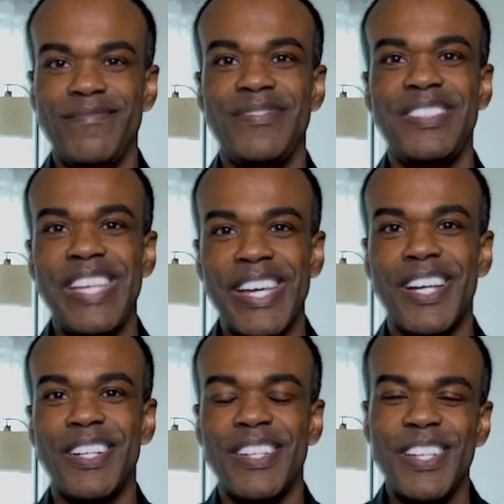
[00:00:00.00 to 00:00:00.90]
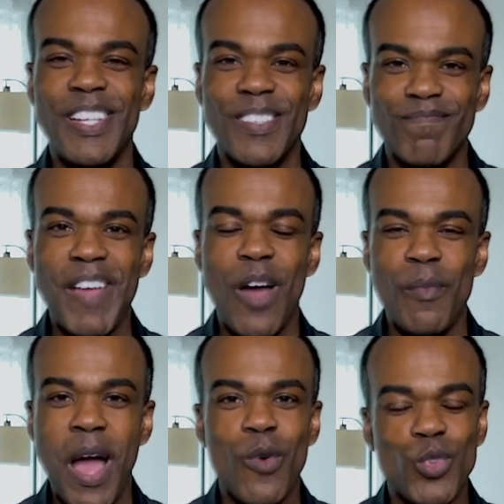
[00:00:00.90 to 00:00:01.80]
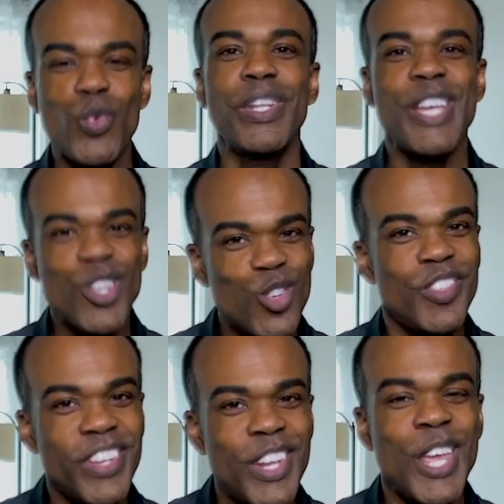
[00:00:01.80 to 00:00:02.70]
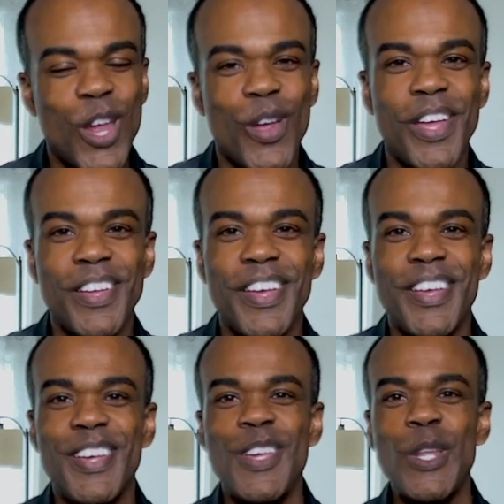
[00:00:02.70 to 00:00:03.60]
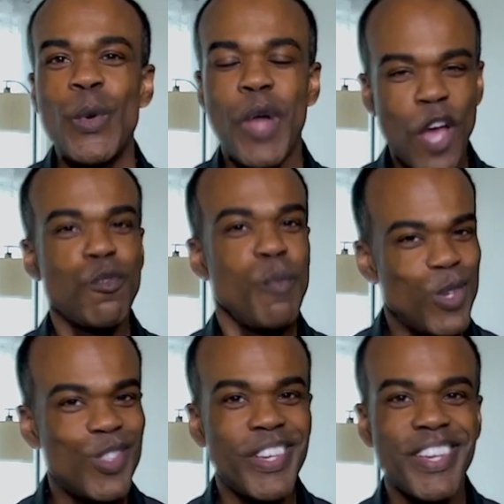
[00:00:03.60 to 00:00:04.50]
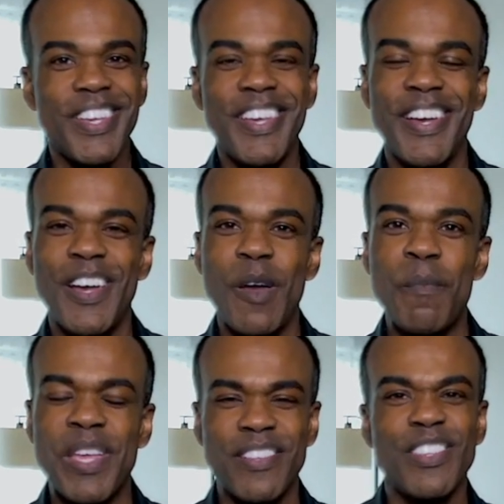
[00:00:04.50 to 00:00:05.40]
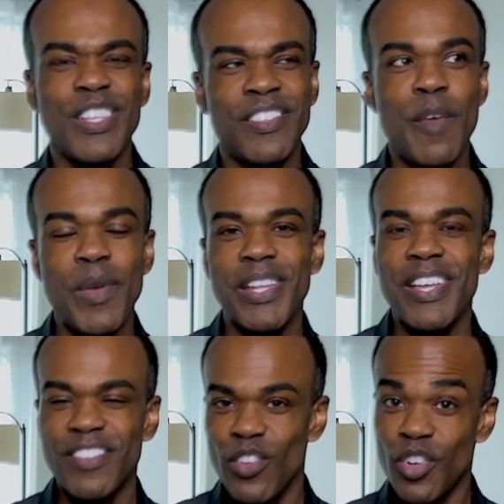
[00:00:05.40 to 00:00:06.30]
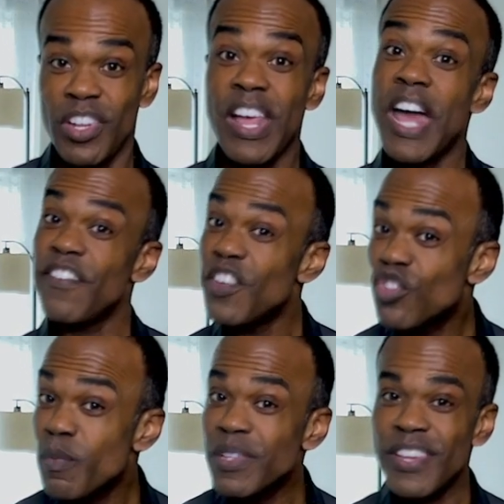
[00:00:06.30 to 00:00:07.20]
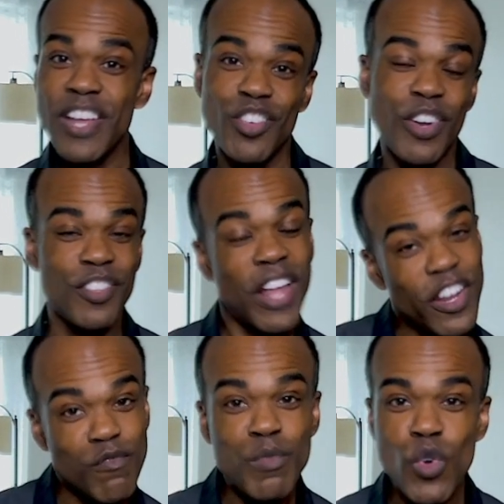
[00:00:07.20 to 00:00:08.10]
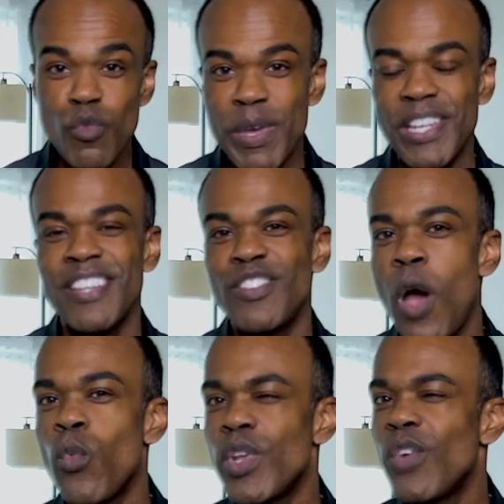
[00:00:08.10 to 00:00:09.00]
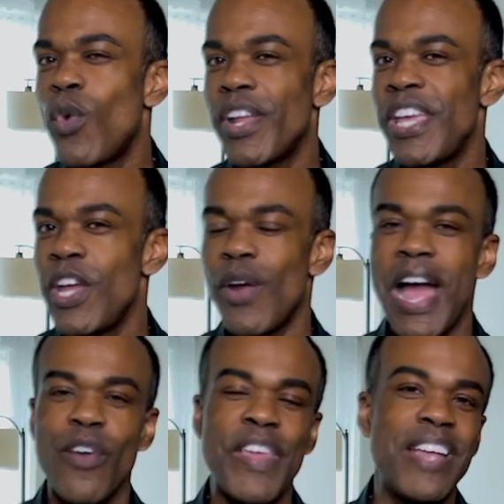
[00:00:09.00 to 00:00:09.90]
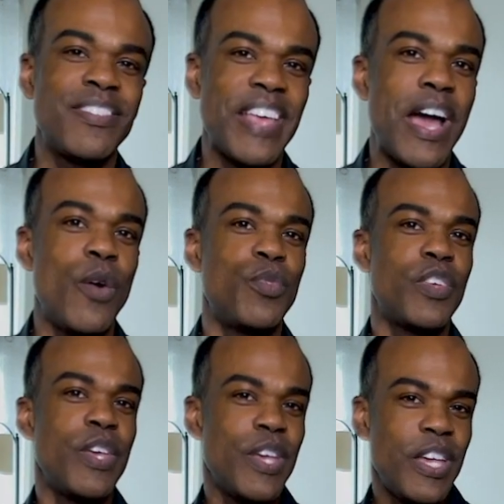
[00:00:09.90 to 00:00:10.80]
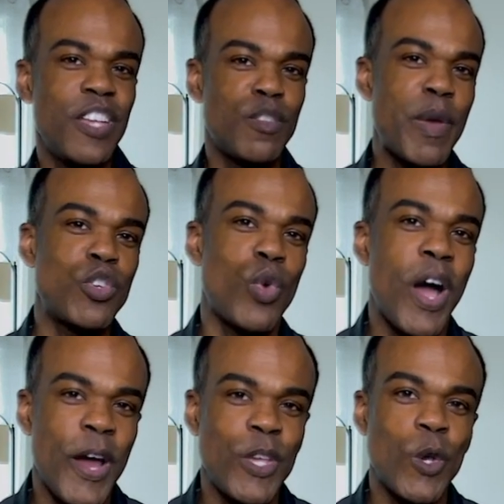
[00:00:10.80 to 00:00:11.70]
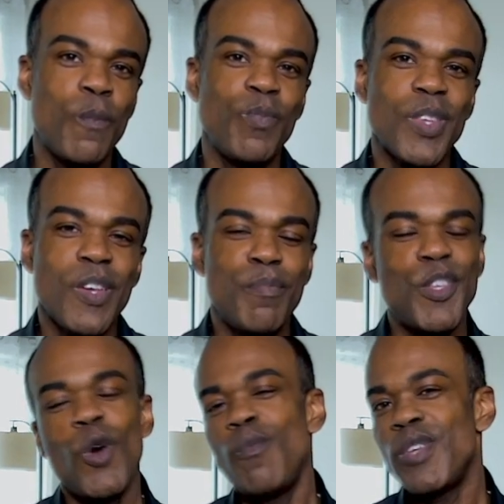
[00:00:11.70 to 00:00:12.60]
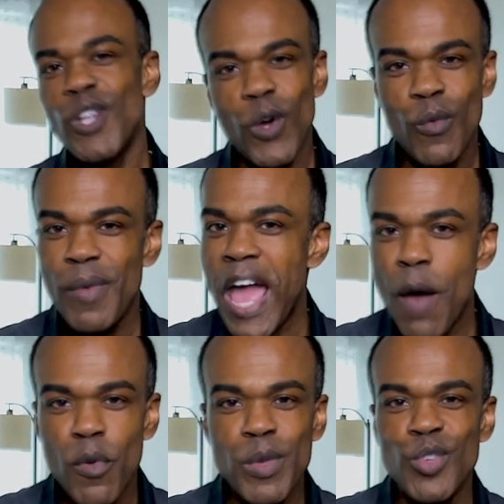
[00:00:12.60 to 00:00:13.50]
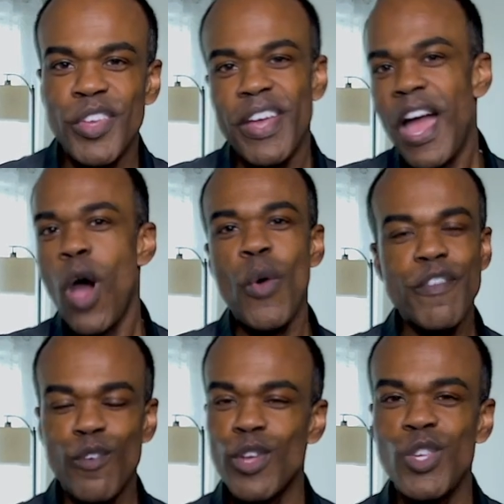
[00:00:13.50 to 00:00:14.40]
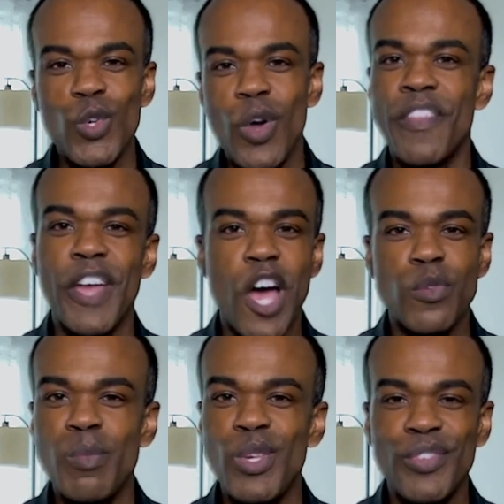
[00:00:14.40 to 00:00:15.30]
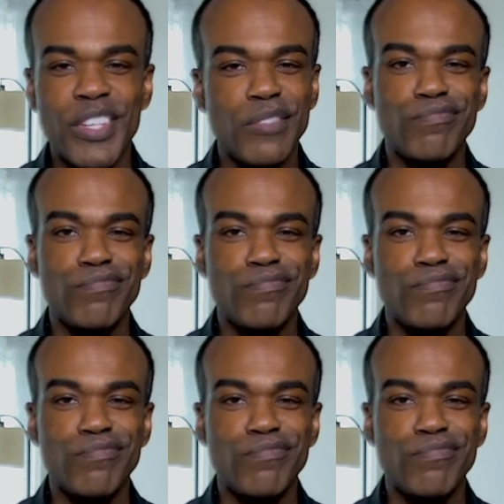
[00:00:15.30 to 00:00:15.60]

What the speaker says: yeah, I was really interested in hearing, gospel music, because typically there's a lot of instrumentation, there's a lot of movement, and so I really want to hear how that sounds in spatial audio. So, Apple Music, I'll wait for you on the gospel music.